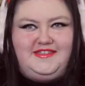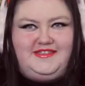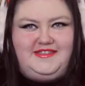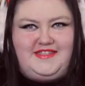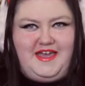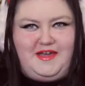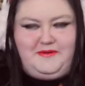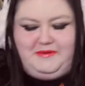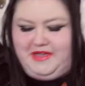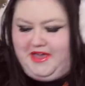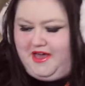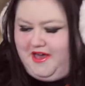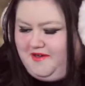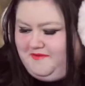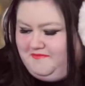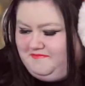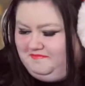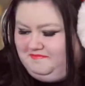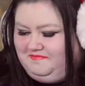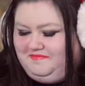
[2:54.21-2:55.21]
There we
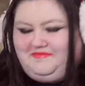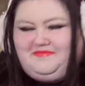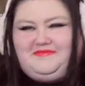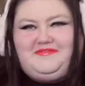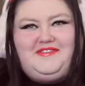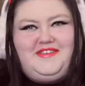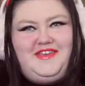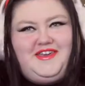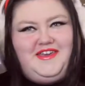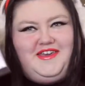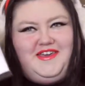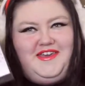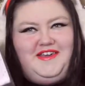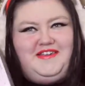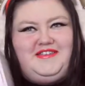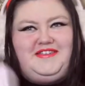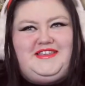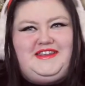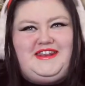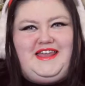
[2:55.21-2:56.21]
go.
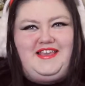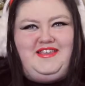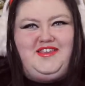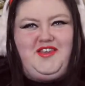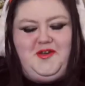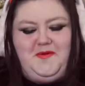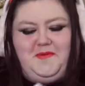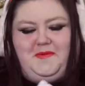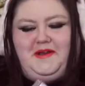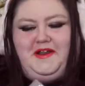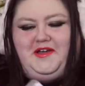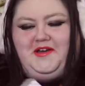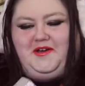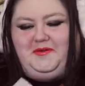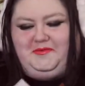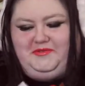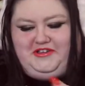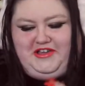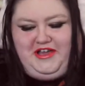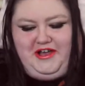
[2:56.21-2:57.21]
So let's open it
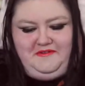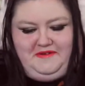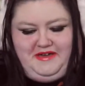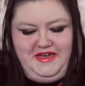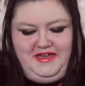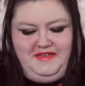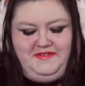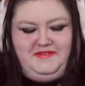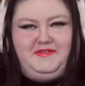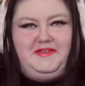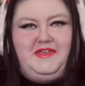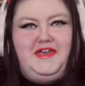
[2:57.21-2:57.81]
up, shall we?